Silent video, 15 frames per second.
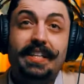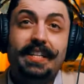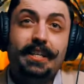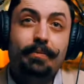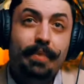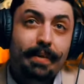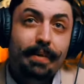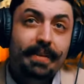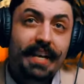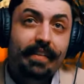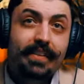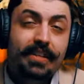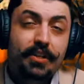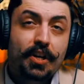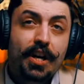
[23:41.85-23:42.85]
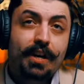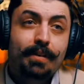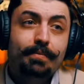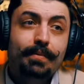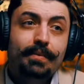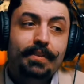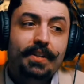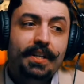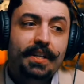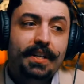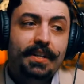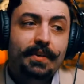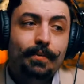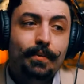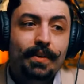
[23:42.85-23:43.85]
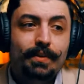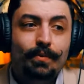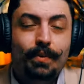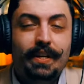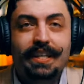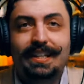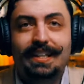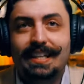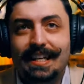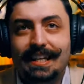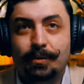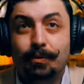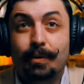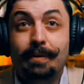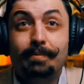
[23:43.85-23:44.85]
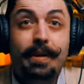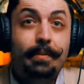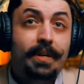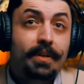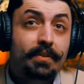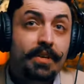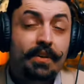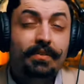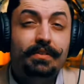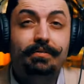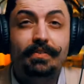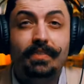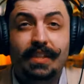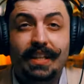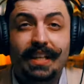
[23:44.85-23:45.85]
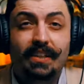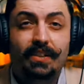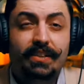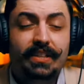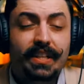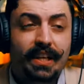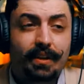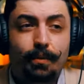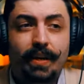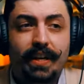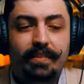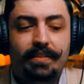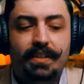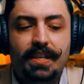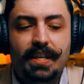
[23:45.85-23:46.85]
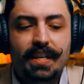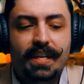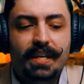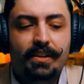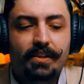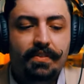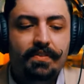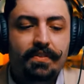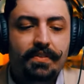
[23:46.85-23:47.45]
You maybe have a job 1 week, the next week maybe you don't. Here or there, whatever, you